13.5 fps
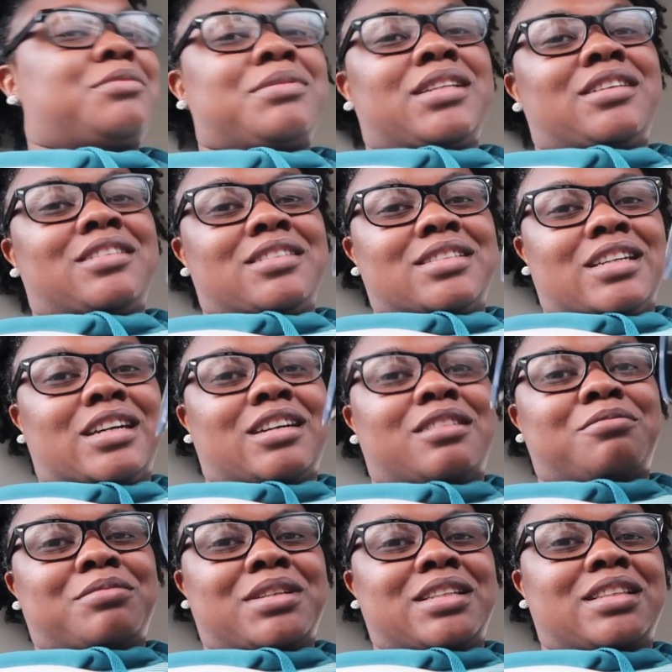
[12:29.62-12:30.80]
It's been a long
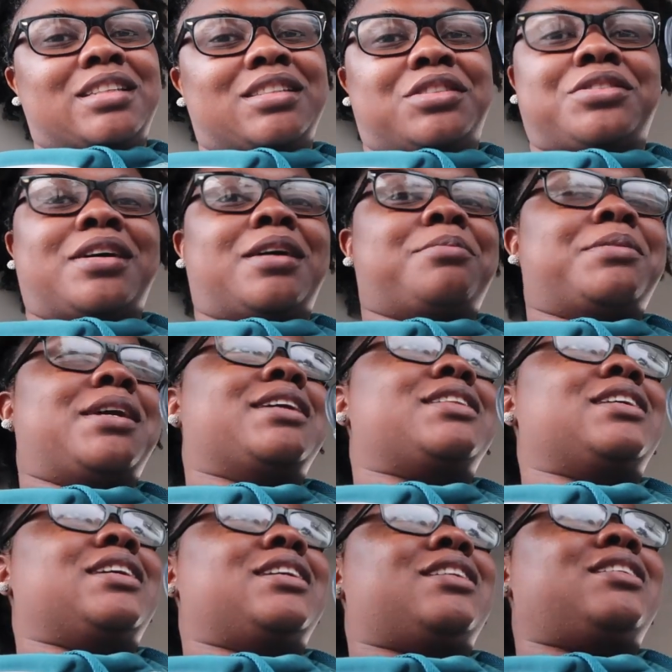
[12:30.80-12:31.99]
time, but this tripod
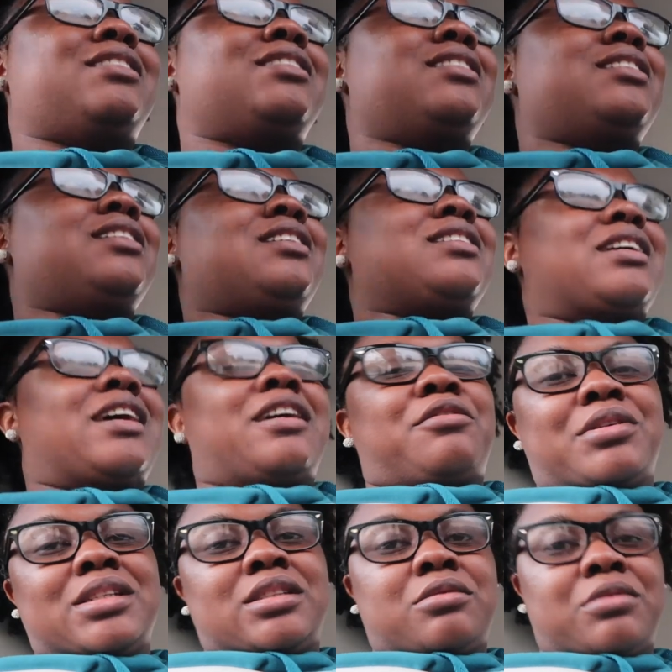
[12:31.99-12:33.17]
thingy that
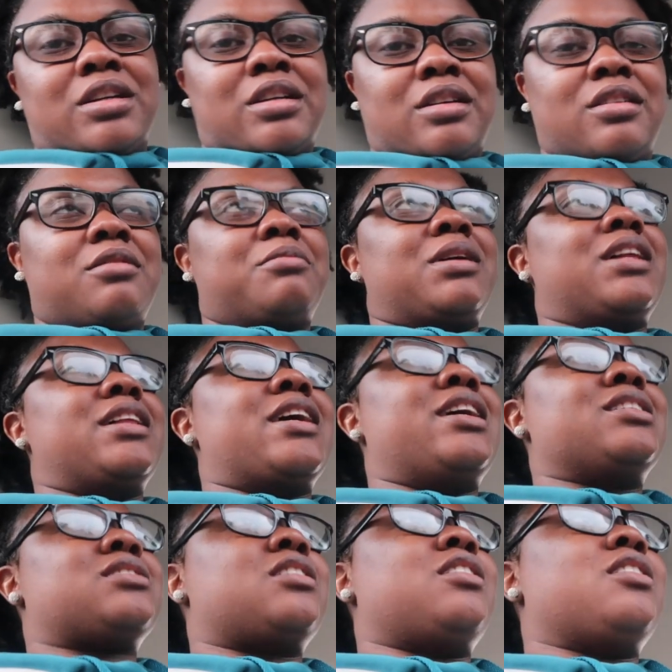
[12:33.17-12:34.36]
wasn't working in my
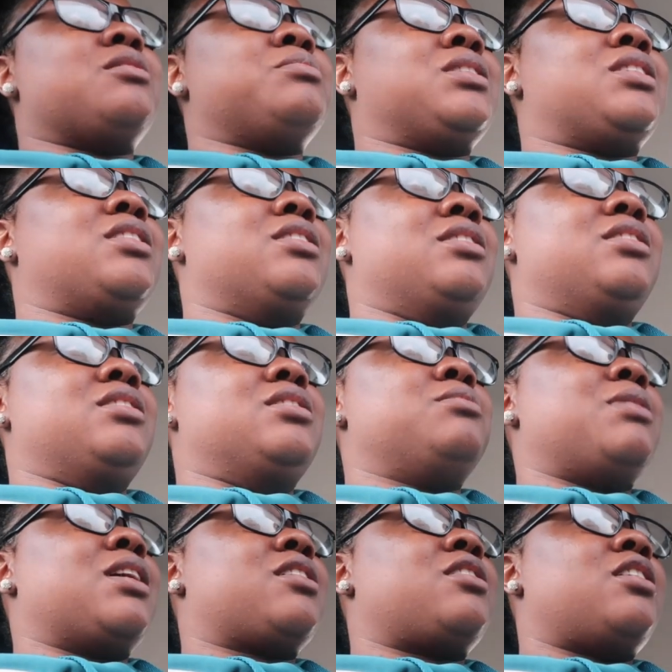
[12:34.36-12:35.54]
last car because
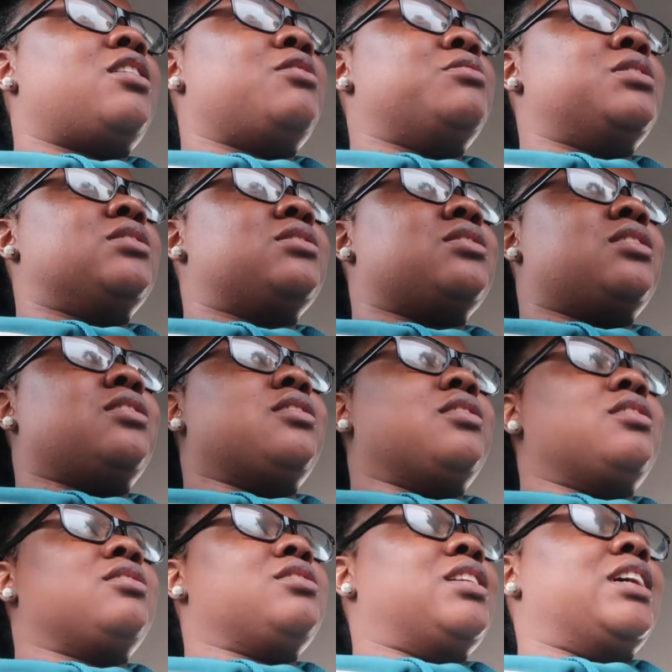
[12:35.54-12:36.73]
my car was
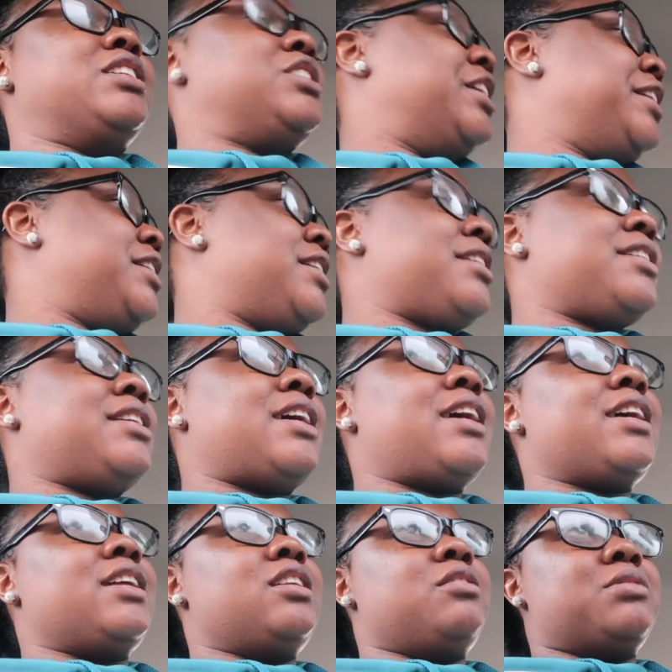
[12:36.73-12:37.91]
uh like shaking a
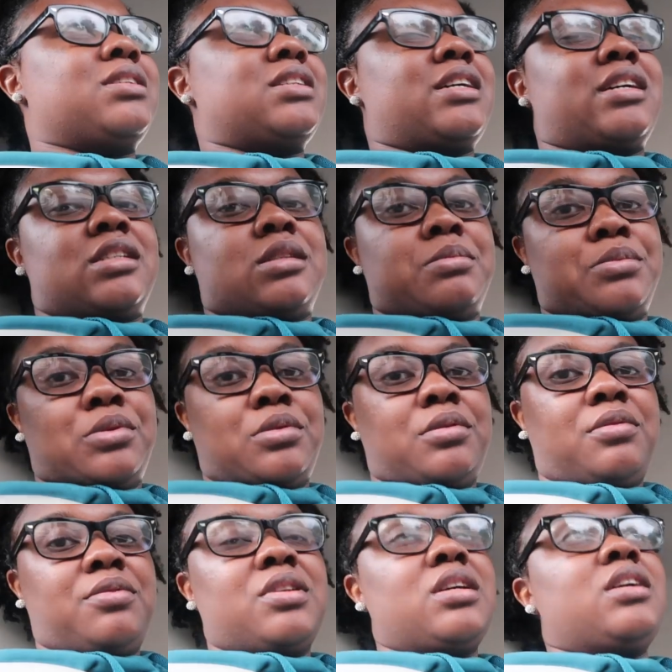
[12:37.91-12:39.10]
lot and it wasn't as
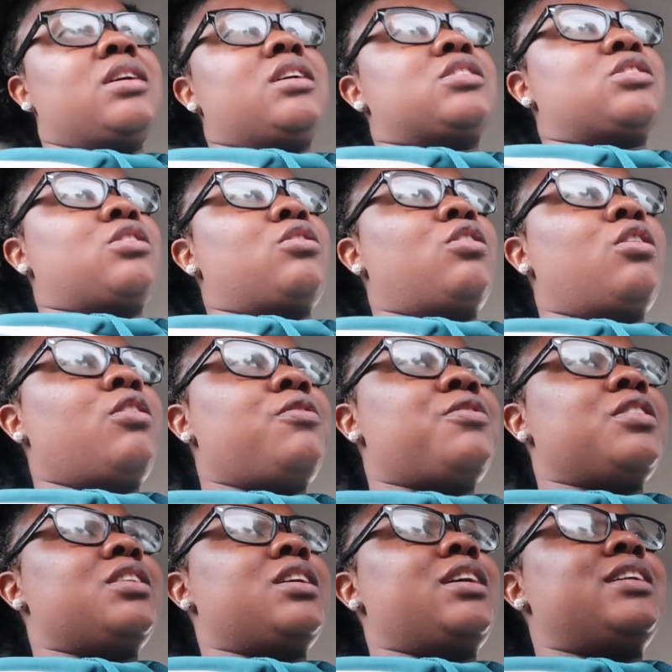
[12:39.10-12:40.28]
smooth. So
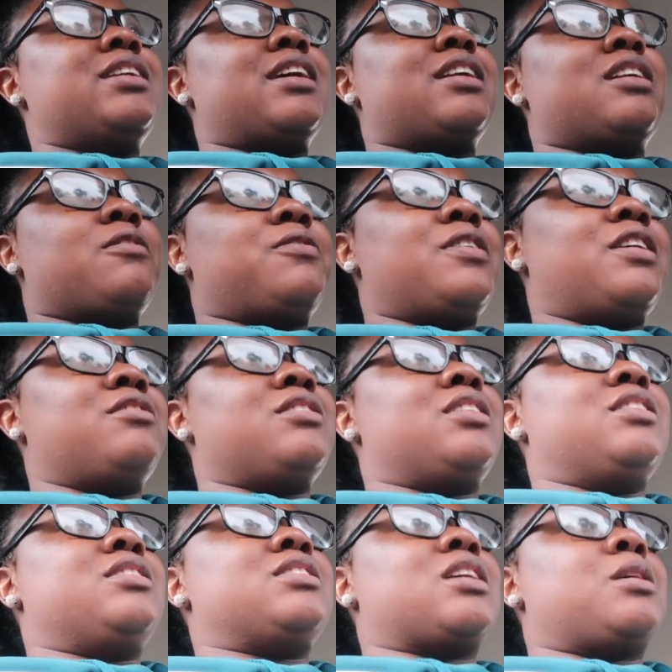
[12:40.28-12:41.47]
hopefully now that I found
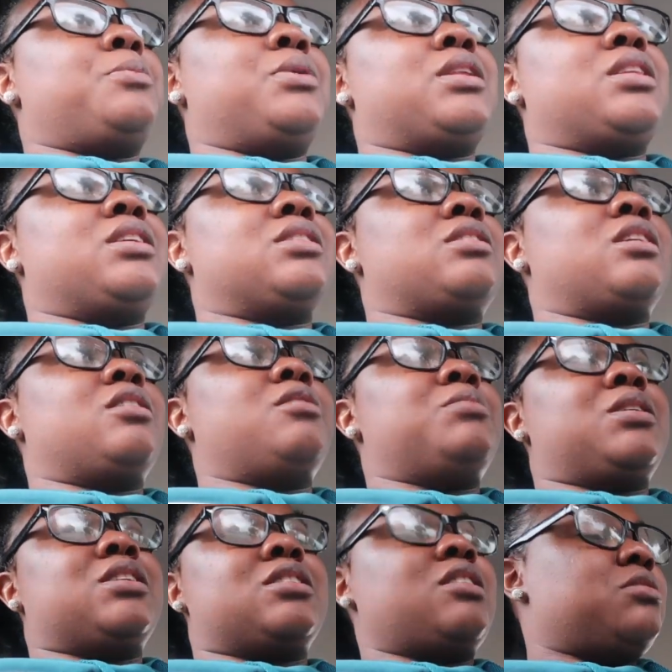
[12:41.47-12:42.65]
this, I can put this up
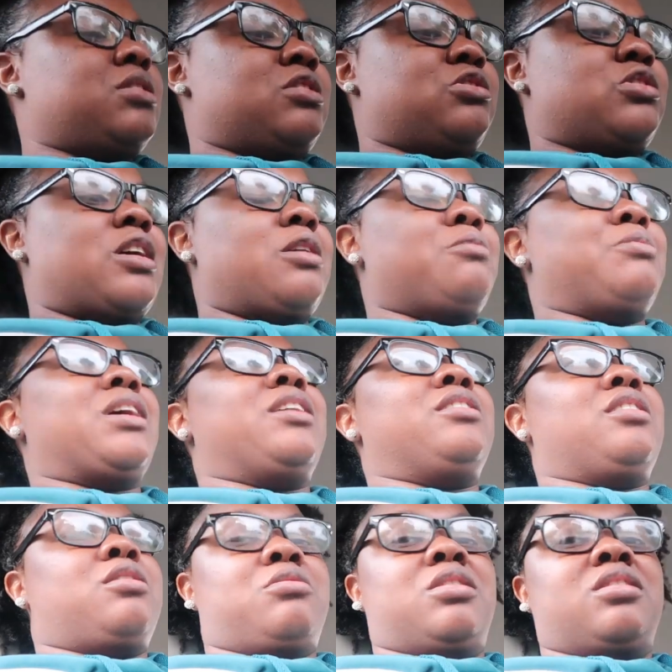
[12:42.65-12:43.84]
because I wasn't trying to buy
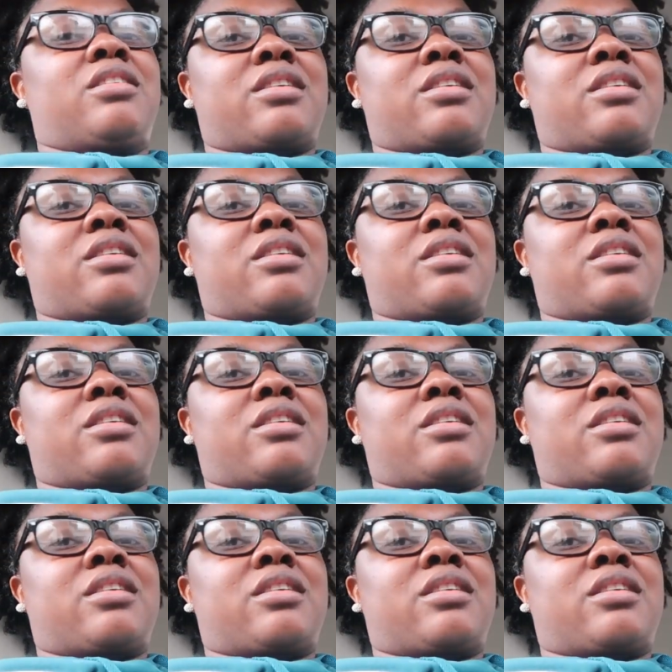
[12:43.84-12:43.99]
another one.